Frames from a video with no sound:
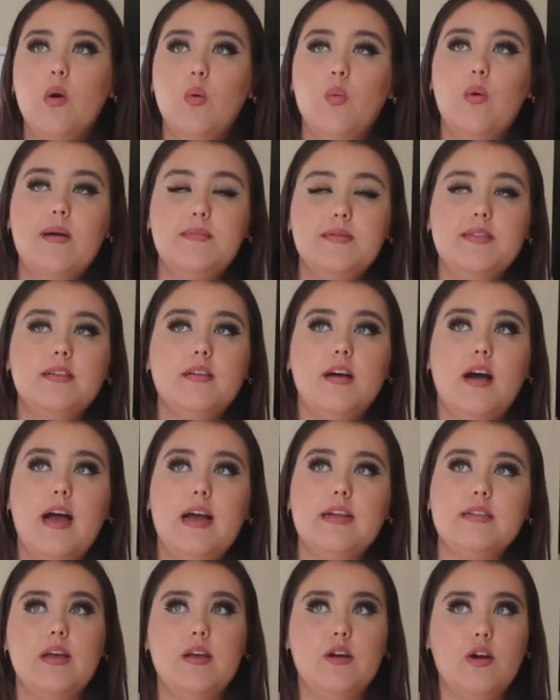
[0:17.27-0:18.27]

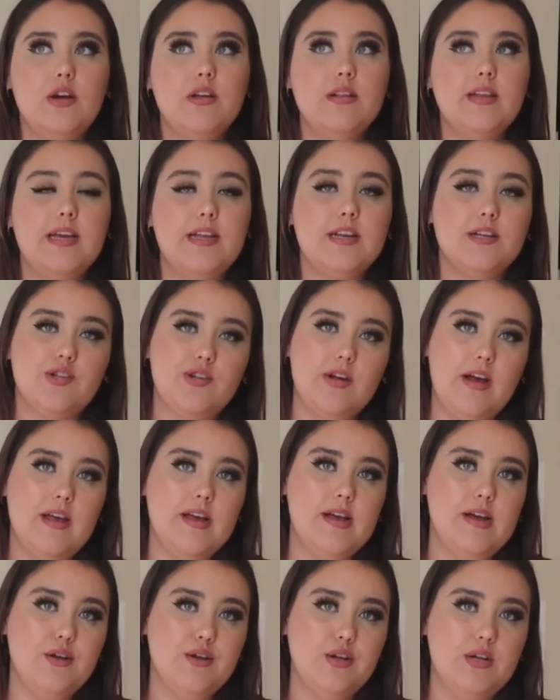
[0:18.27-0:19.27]
website. Only in
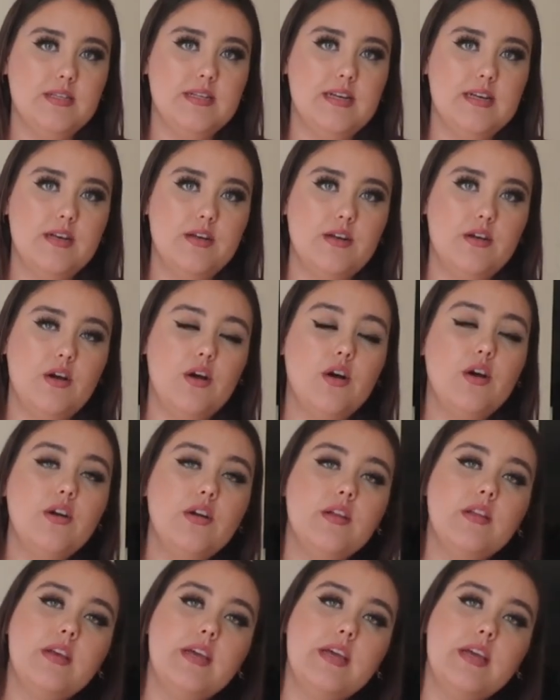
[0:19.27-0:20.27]
Australia and New Zealand
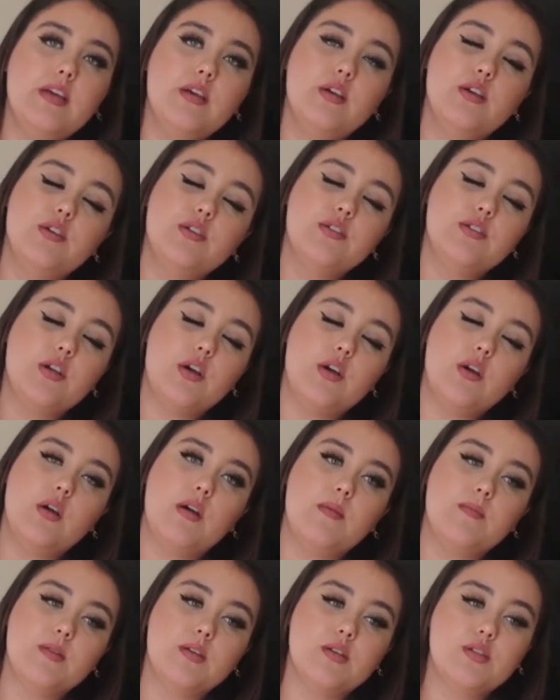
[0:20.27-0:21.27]
only. So
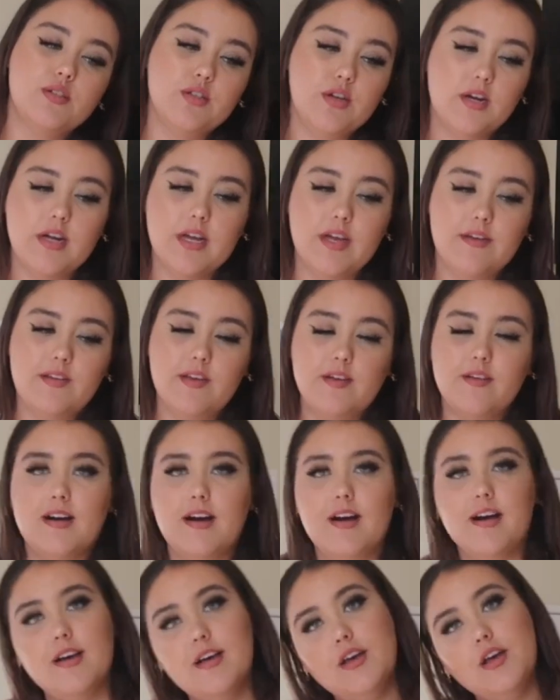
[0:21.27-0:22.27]
I'm sorry if you
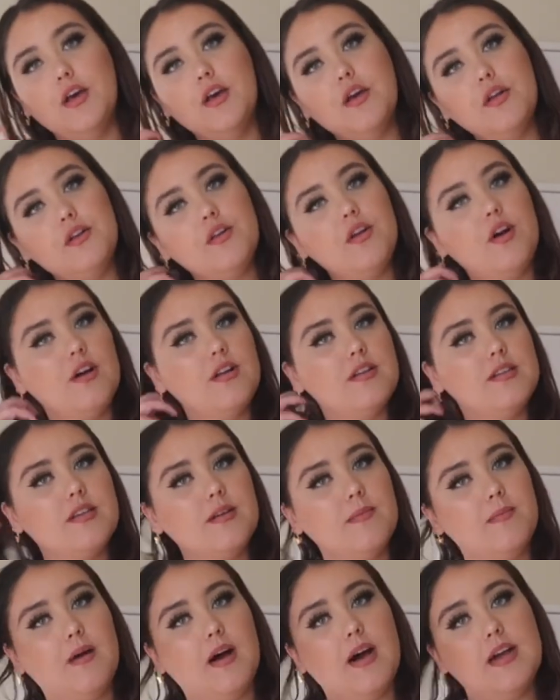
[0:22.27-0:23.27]
are
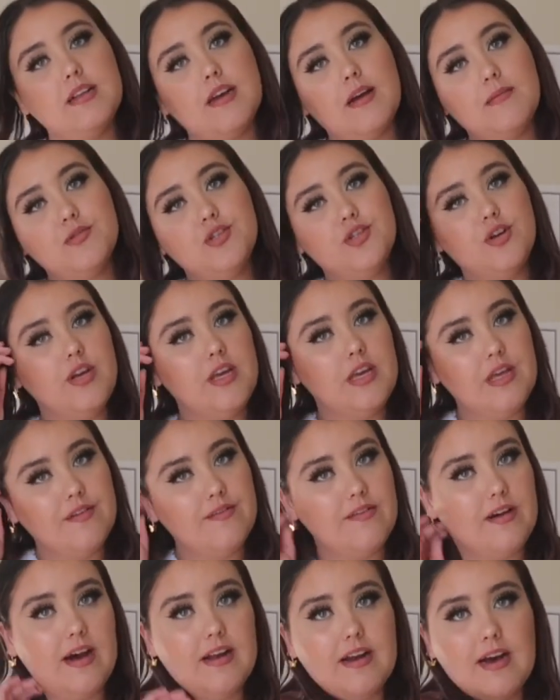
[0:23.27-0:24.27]
not, but I'm sure you can
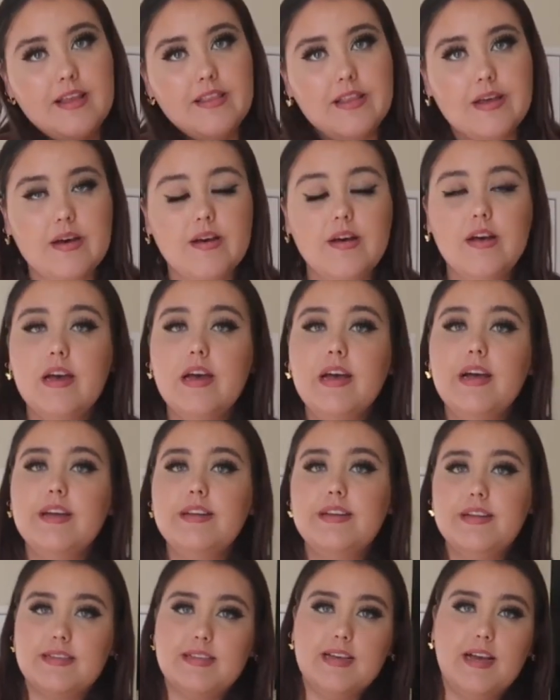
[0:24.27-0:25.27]
find other
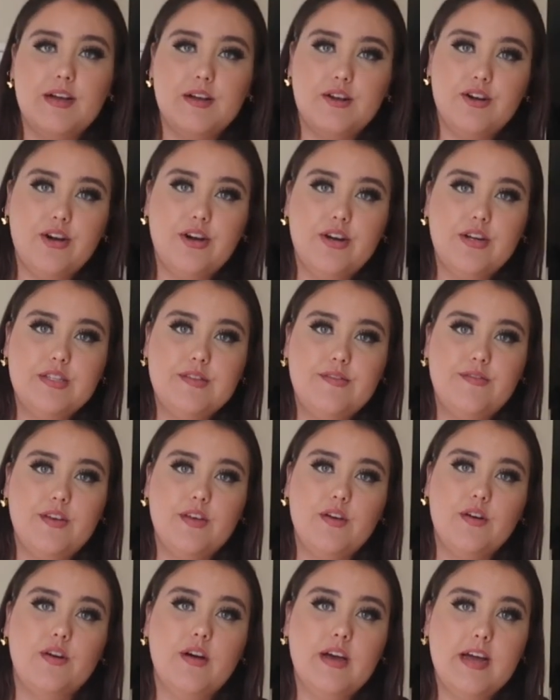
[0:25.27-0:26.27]
discount codes for
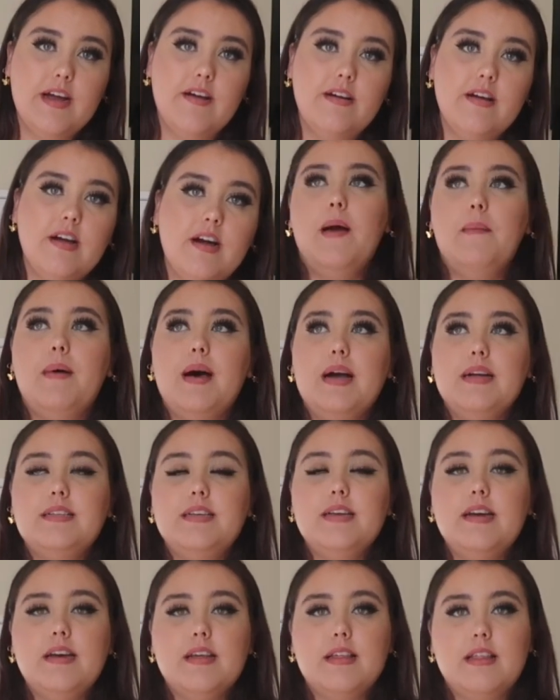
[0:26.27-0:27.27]
your area.
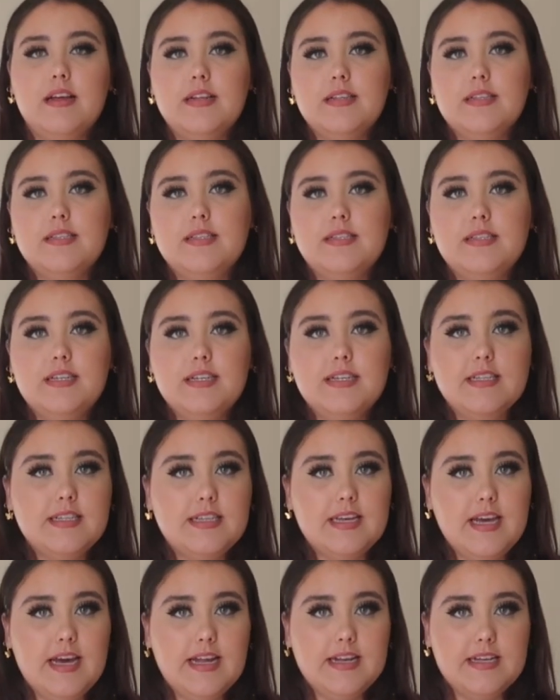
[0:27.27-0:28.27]
But yeah, let's
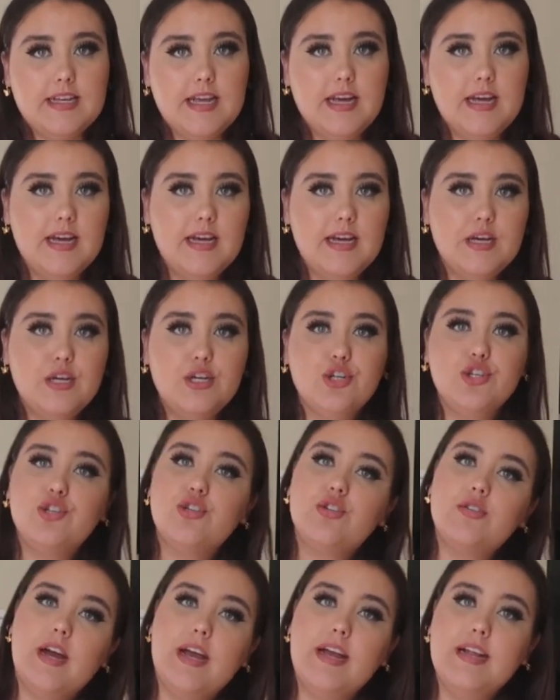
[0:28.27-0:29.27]
just get
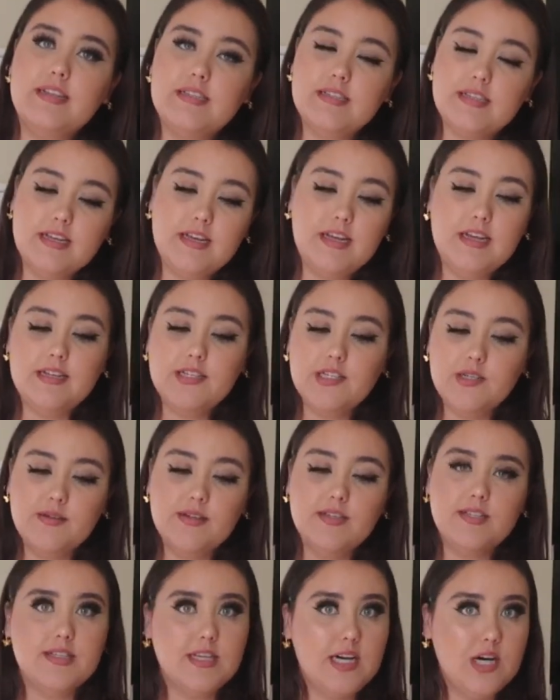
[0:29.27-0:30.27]
straight into
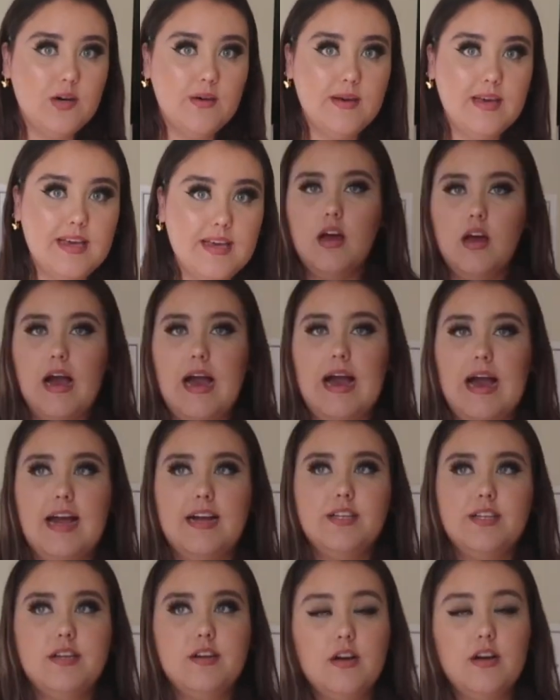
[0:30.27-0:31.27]
it, shall we? I
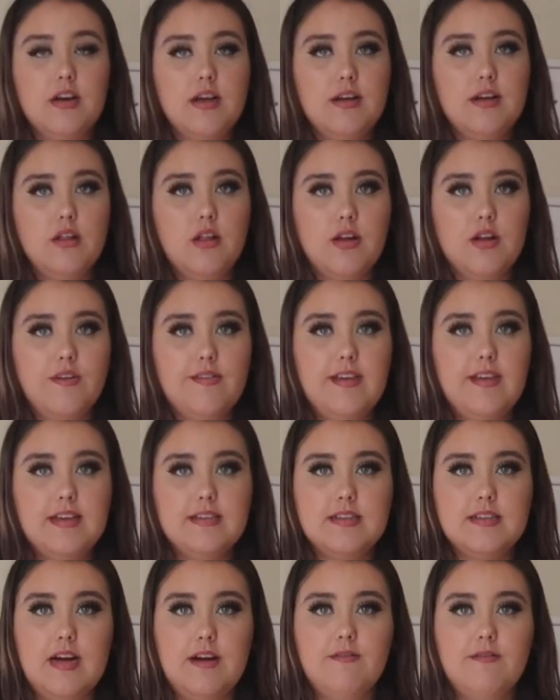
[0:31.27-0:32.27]
actually got a lot of
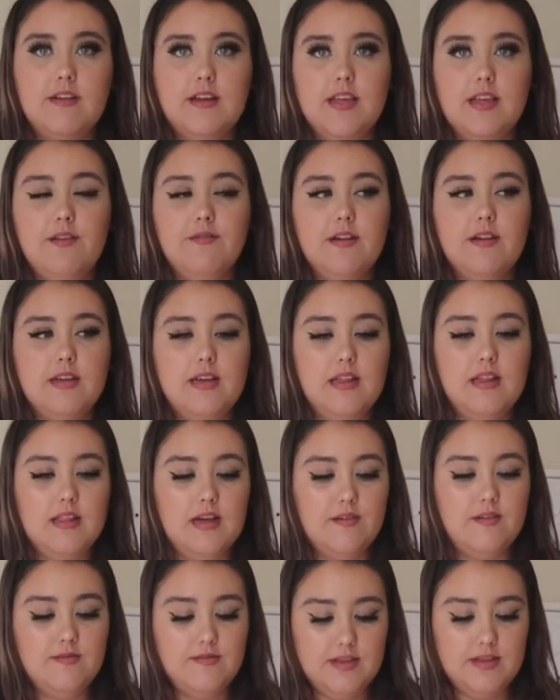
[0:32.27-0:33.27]
things that I really, really
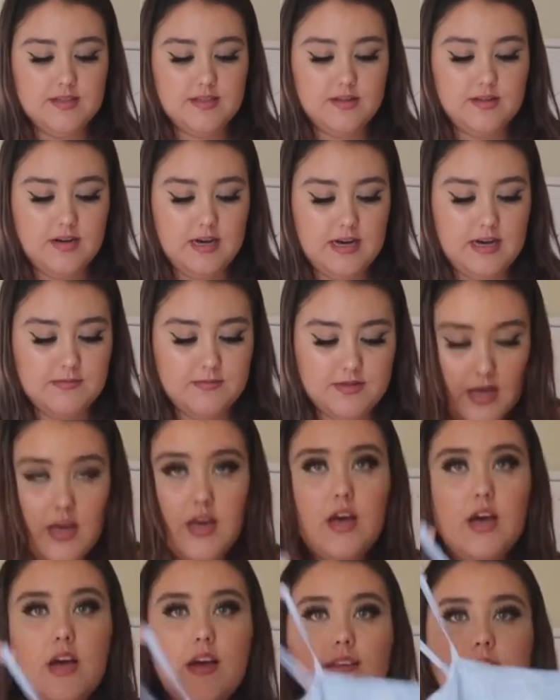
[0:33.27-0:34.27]
love this time.
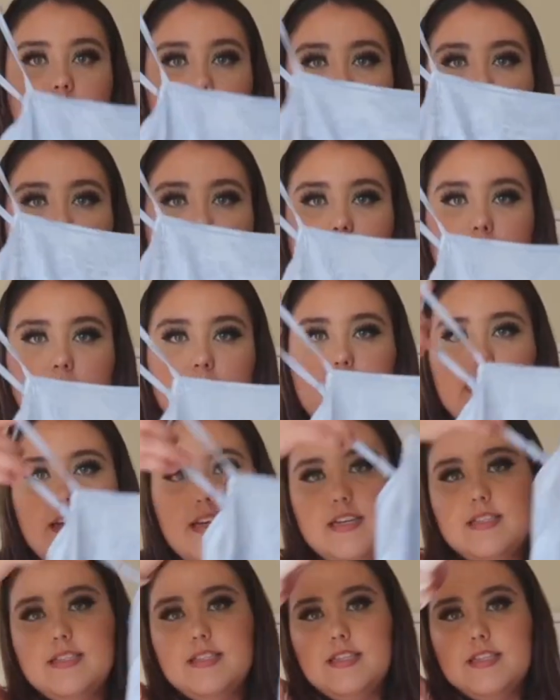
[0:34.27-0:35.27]
So the first thing
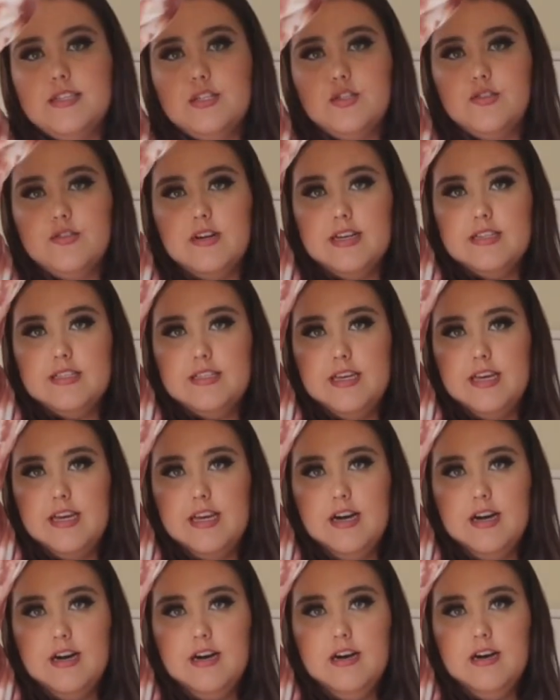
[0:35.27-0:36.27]
is this dress
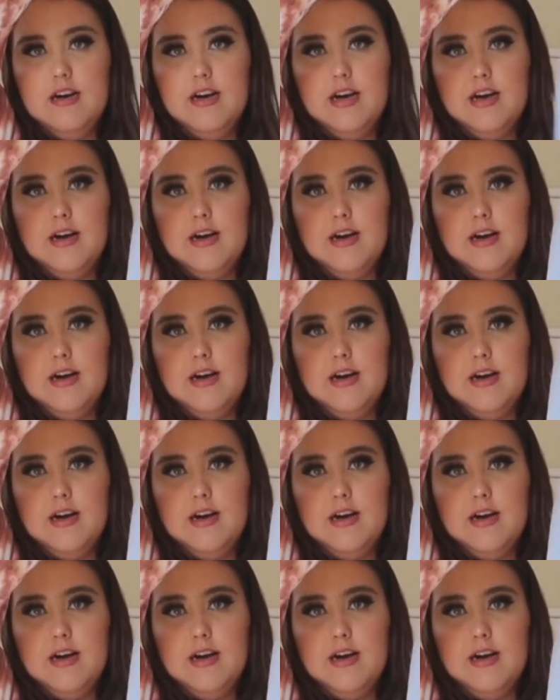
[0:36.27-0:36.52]
here.